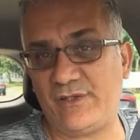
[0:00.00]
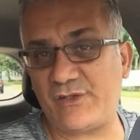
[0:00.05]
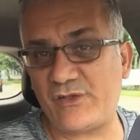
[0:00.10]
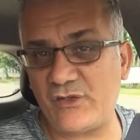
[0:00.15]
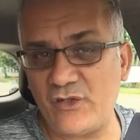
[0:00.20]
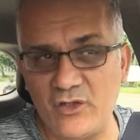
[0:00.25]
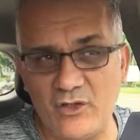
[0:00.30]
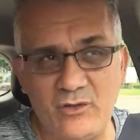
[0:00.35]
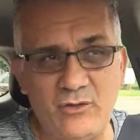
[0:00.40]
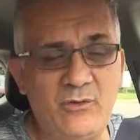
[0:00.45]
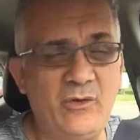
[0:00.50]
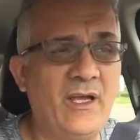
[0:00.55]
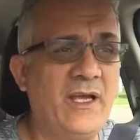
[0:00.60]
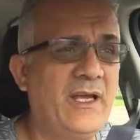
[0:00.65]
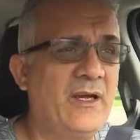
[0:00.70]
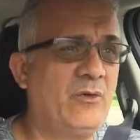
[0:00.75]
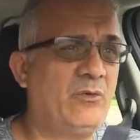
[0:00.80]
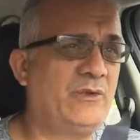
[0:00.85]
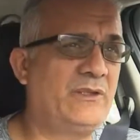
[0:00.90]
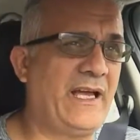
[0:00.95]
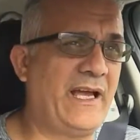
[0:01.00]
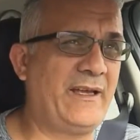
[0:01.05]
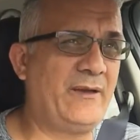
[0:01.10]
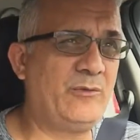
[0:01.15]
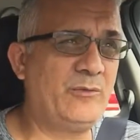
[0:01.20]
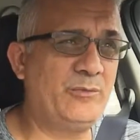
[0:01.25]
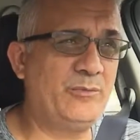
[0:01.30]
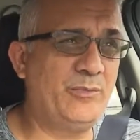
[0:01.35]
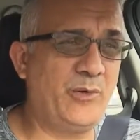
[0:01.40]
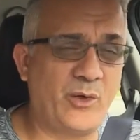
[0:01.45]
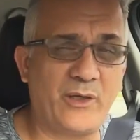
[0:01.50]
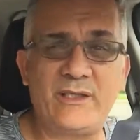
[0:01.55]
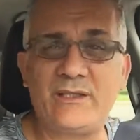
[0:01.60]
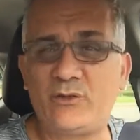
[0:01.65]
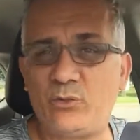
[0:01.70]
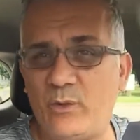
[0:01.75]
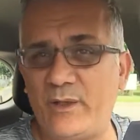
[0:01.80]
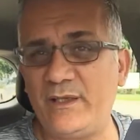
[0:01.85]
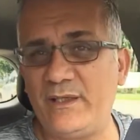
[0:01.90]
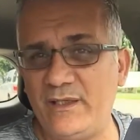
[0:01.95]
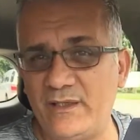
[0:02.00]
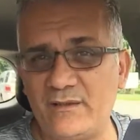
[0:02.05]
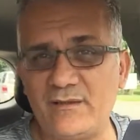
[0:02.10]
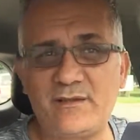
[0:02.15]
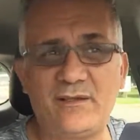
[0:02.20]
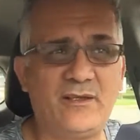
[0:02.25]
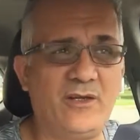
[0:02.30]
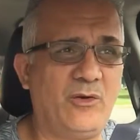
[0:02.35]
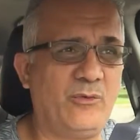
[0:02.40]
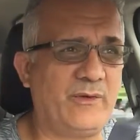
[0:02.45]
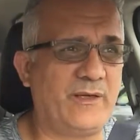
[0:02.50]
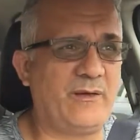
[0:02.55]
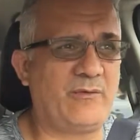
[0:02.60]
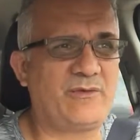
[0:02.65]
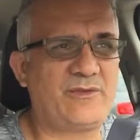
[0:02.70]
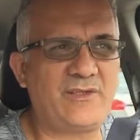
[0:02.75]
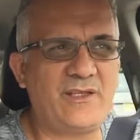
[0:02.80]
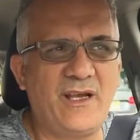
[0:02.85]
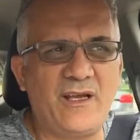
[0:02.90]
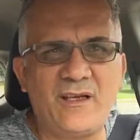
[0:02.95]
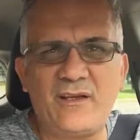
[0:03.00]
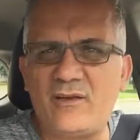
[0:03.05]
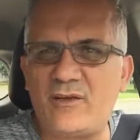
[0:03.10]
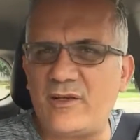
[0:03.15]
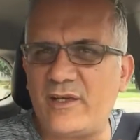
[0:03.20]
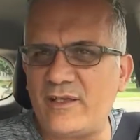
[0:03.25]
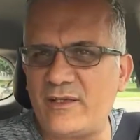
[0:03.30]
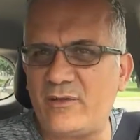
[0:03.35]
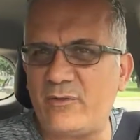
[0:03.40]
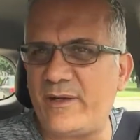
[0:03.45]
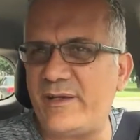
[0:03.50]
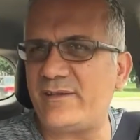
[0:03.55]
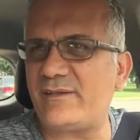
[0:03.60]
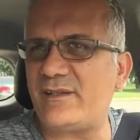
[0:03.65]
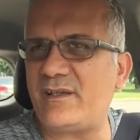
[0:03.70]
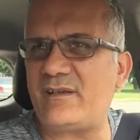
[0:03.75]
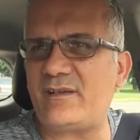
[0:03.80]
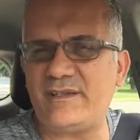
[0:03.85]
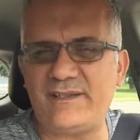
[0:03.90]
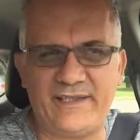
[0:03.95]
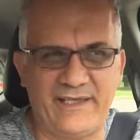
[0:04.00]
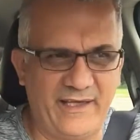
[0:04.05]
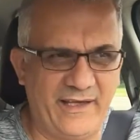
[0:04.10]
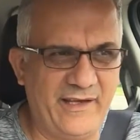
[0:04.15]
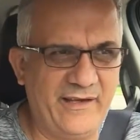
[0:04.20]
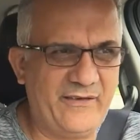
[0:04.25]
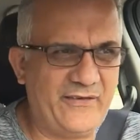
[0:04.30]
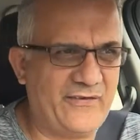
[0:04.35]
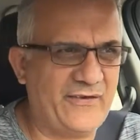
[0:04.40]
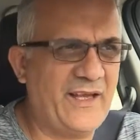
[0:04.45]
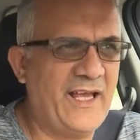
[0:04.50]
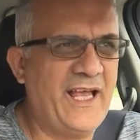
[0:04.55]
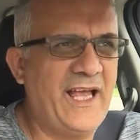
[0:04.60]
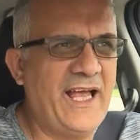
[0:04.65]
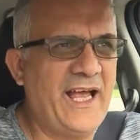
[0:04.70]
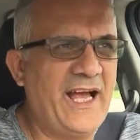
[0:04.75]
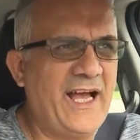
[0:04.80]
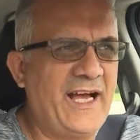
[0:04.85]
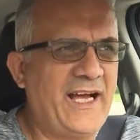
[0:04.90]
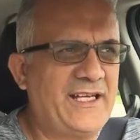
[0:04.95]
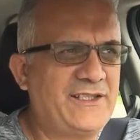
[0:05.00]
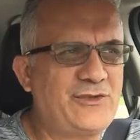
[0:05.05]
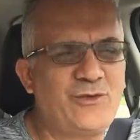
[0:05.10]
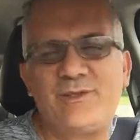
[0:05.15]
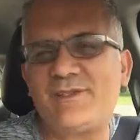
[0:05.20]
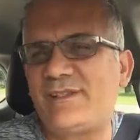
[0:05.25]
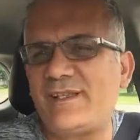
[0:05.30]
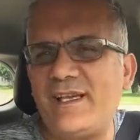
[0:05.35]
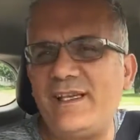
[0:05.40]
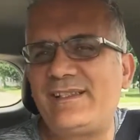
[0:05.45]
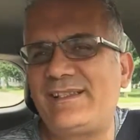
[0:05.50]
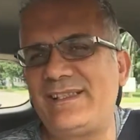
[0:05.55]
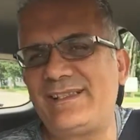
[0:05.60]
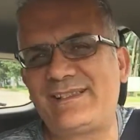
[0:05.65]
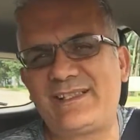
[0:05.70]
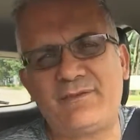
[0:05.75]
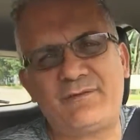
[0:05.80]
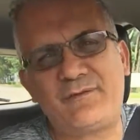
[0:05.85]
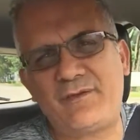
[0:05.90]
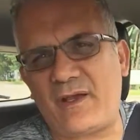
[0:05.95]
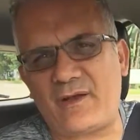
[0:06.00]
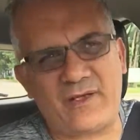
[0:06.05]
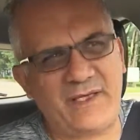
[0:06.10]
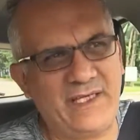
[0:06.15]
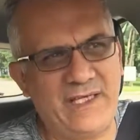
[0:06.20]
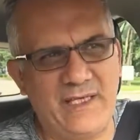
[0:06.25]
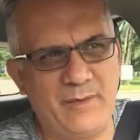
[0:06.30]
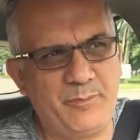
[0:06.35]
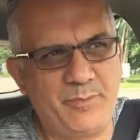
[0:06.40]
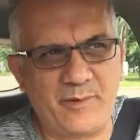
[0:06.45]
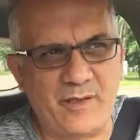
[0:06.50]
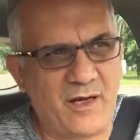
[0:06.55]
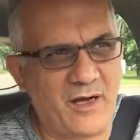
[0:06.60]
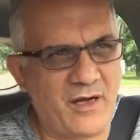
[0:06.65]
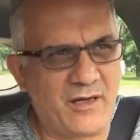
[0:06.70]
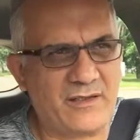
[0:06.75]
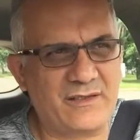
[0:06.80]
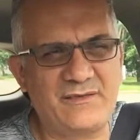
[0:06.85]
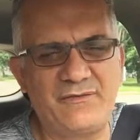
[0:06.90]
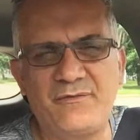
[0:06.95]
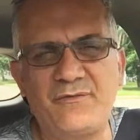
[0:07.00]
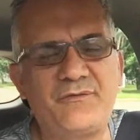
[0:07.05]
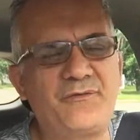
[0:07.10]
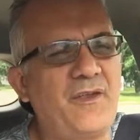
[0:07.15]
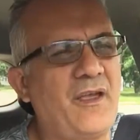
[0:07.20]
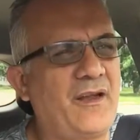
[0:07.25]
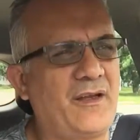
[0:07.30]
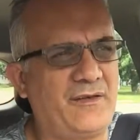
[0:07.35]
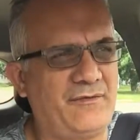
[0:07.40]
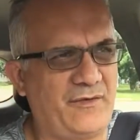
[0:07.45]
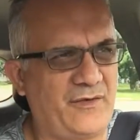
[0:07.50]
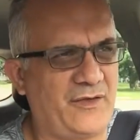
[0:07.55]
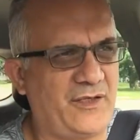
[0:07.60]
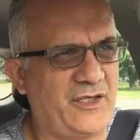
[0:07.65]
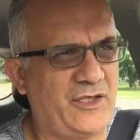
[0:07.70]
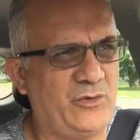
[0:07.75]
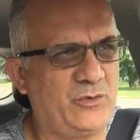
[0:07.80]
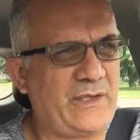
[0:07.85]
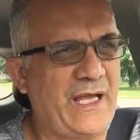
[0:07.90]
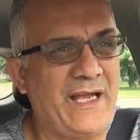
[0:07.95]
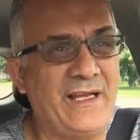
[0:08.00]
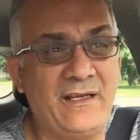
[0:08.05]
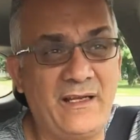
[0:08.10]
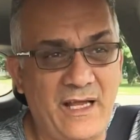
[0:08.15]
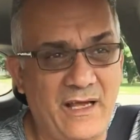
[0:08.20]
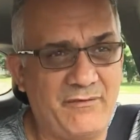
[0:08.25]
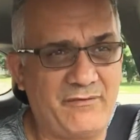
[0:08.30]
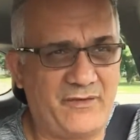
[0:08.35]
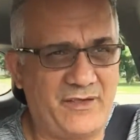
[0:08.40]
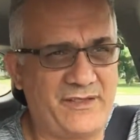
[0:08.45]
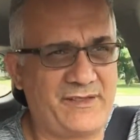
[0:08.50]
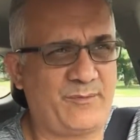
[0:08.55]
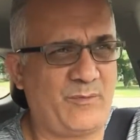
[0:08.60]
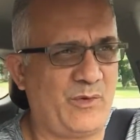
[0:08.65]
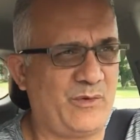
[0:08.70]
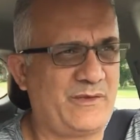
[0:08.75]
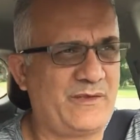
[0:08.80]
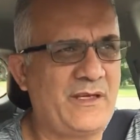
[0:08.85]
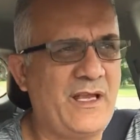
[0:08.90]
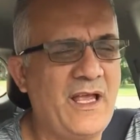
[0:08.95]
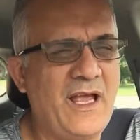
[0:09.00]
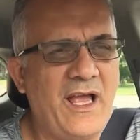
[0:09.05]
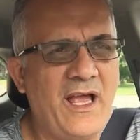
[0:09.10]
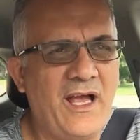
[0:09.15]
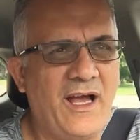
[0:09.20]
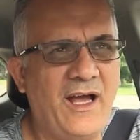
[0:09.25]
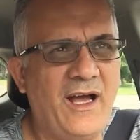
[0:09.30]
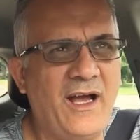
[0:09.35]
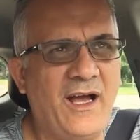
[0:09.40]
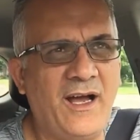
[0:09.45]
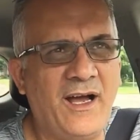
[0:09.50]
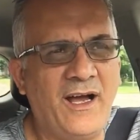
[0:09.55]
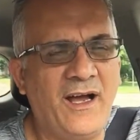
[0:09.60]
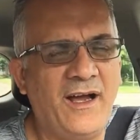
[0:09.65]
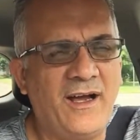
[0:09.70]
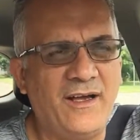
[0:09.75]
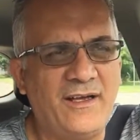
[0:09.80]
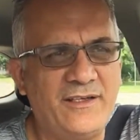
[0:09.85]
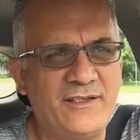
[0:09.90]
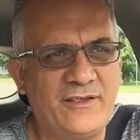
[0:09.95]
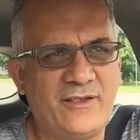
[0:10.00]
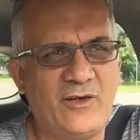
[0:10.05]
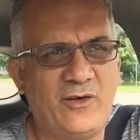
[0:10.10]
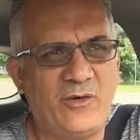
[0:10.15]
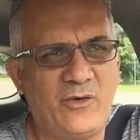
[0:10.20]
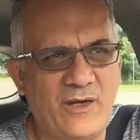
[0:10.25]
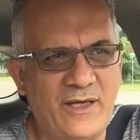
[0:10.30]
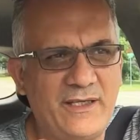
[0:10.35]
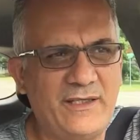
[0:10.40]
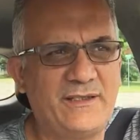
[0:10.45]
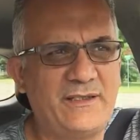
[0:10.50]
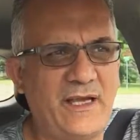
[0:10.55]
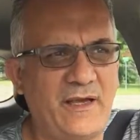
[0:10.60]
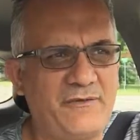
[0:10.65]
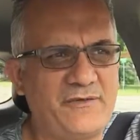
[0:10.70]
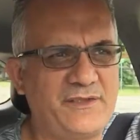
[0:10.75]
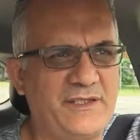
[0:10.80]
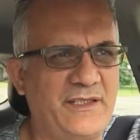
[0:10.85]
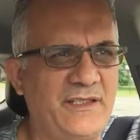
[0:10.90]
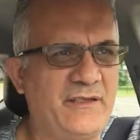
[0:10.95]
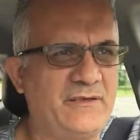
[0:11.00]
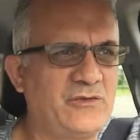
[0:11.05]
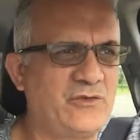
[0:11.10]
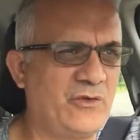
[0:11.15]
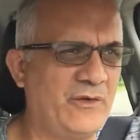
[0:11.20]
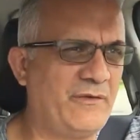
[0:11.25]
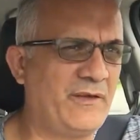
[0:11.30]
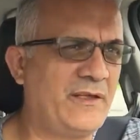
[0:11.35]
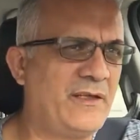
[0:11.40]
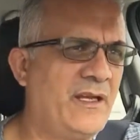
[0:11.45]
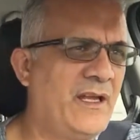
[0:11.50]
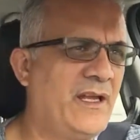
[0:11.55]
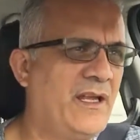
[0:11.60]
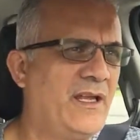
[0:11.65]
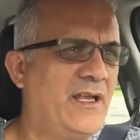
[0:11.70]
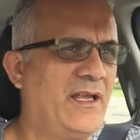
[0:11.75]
is no. Would I bought it 20 years ago when I was younger and crazier? Yes. Uh, so it's, it's, it's a very hip car. It's very, very cute. I love Nismos. Uh, you know, I, I've seen and driven uh,